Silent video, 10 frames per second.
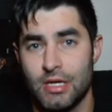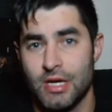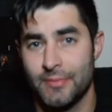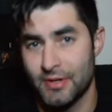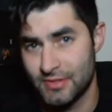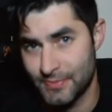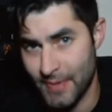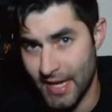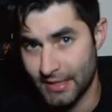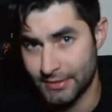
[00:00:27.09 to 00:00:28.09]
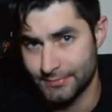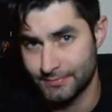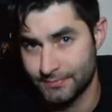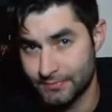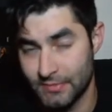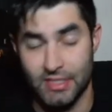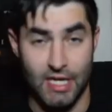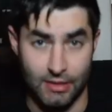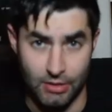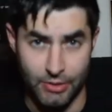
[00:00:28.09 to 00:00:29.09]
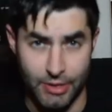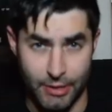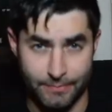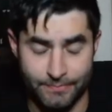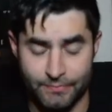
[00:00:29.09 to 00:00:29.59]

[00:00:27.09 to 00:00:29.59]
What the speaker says: about Spain and Catalonia.